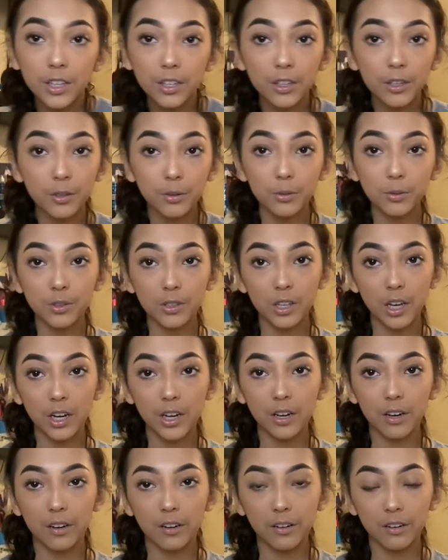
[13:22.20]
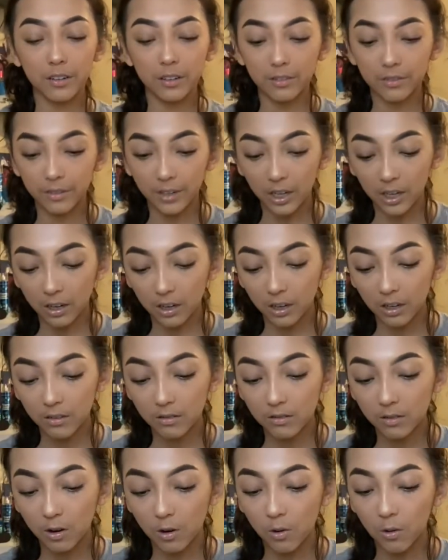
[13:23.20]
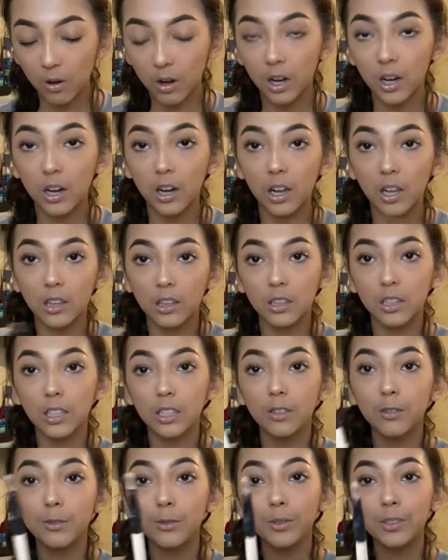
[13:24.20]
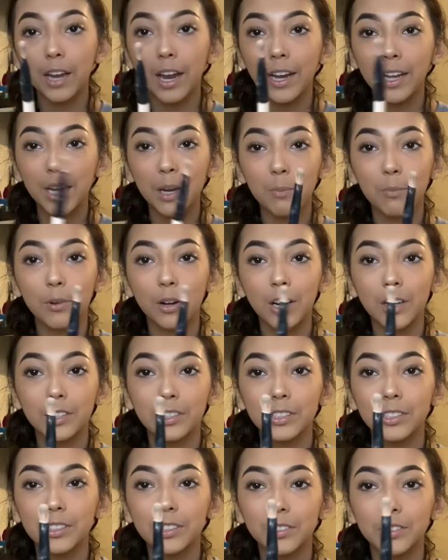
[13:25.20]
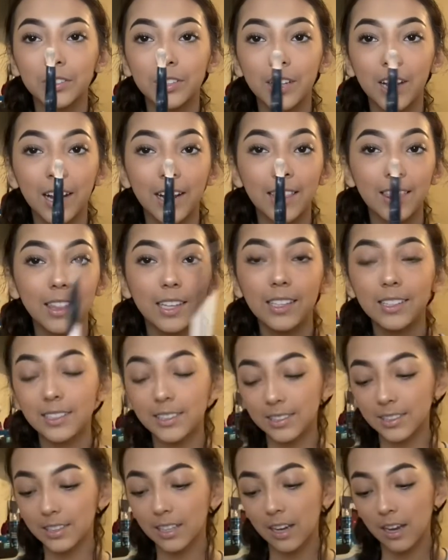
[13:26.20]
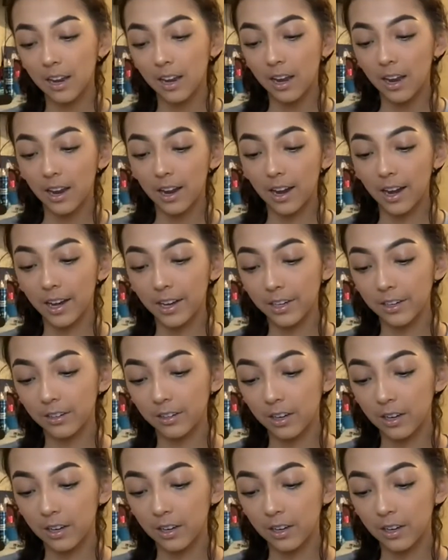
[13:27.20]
use like your finger or a little tiny brush like this. I